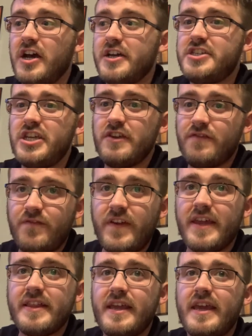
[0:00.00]
Like, do you
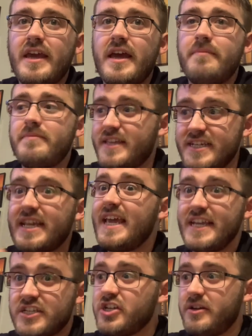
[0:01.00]
think the um, this
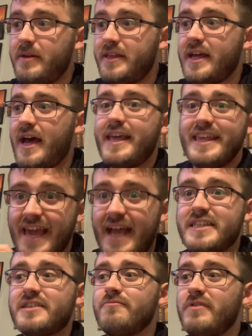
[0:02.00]
is going to be that?
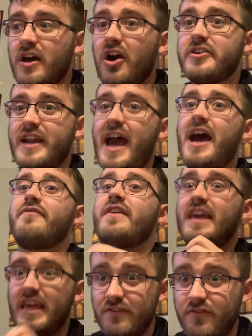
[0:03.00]
Yes, we are going to have
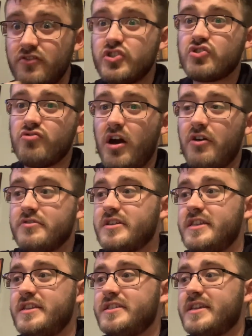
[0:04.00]
evil Skrulls
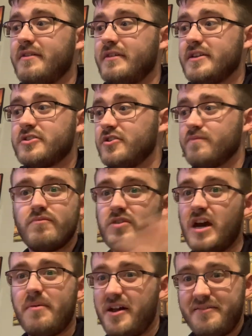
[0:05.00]
in the series. Because
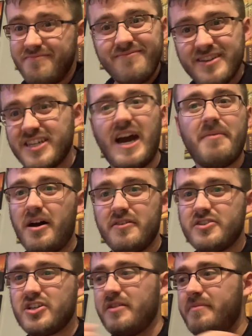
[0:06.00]
come on, come on,
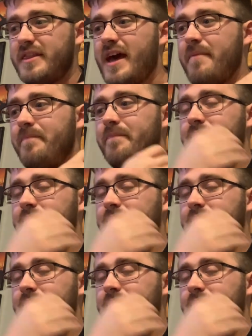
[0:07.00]
it's got to be that.